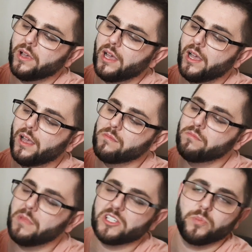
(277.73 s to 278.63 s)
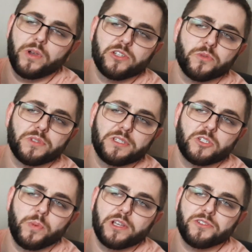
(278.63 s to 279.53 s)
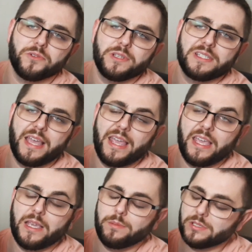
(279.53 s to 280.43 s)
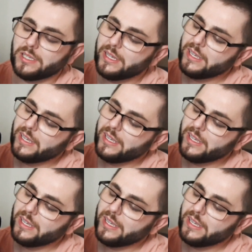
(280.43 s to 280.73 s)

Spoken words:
my specialty tapes,